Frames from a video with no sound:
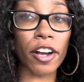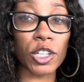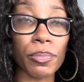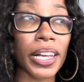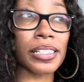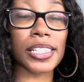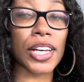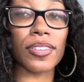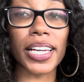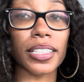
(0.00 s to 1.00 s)
handle meetings and
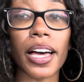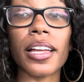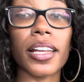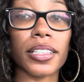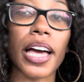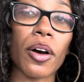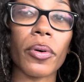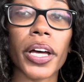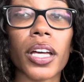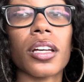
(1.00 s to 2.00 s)
stuff like that
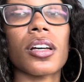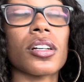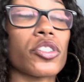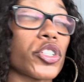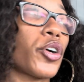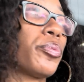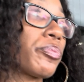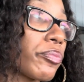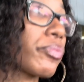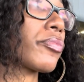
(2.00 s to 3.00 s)
way. So
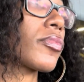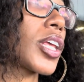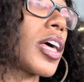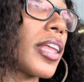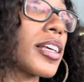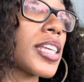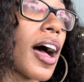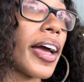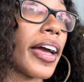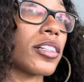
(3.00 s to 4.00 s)
that's how
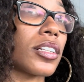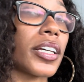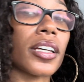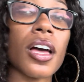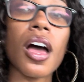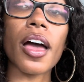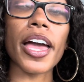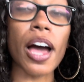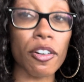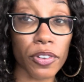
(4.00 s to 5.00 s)
I handle it.
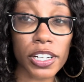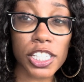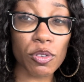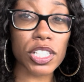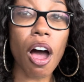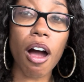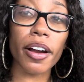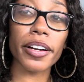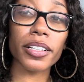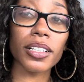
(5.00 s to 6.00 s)
At first, it was
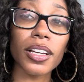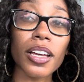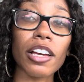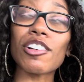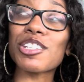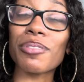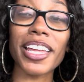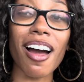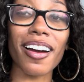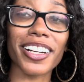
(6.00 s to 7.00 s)
hard. It was
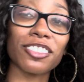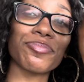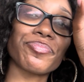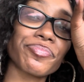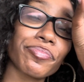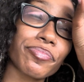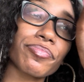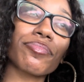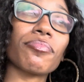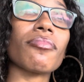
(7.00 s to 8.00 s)
really hard.
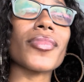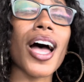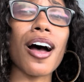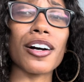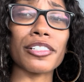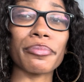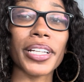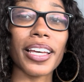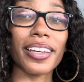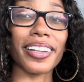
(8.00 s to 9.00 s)
Um,
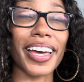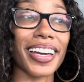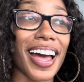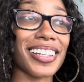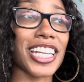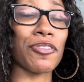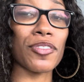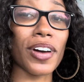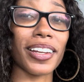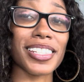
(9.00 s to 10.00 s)
like I
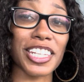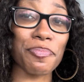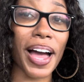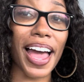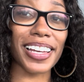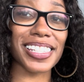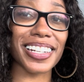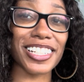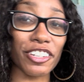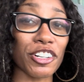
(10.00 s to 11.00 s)
definitely fell asleep by
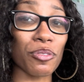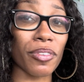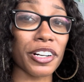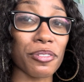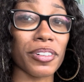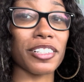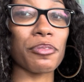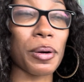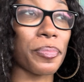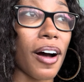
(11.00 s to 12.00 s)
accident during a one-on-one with
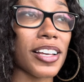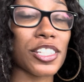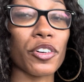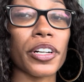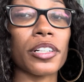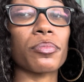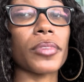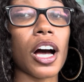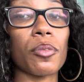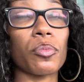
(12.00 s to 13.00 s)
my boss, or
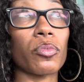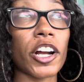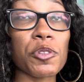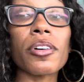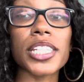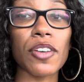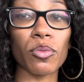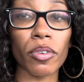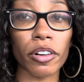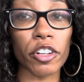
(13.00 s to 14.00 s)
when I was supposed to have a
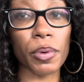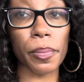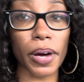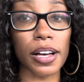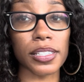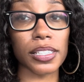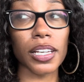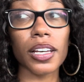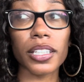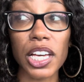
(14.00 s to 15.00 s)
one-on-one with my boss.
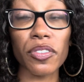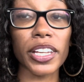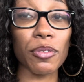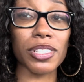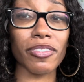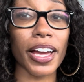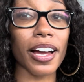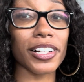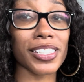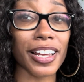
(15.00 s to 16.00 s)
Thankfully, he was very
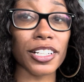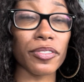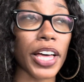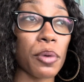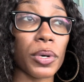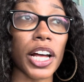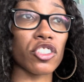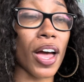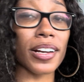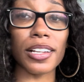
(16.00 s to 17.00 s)
understanding of that, but I
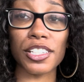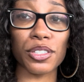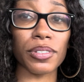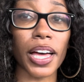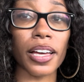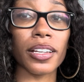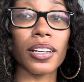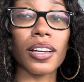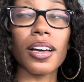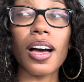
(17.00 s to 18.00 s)
tried not to do that.
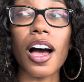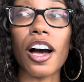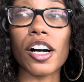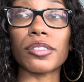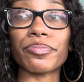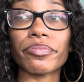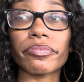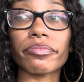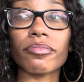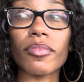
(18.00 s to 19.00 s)
Um,
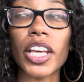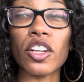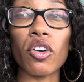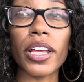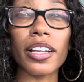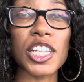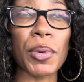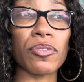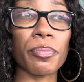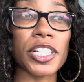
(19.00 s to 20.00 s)
and the only other time
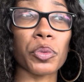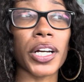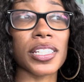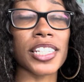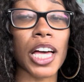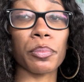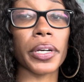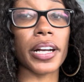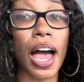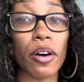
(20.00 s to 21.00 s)
I missed work since I've
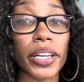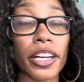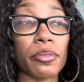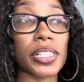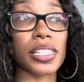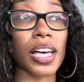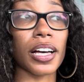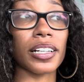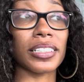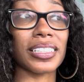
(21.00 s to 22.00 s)
been out here was
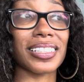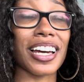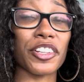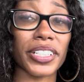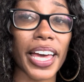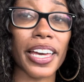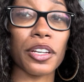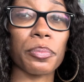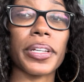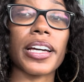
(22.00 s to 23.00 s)
the other day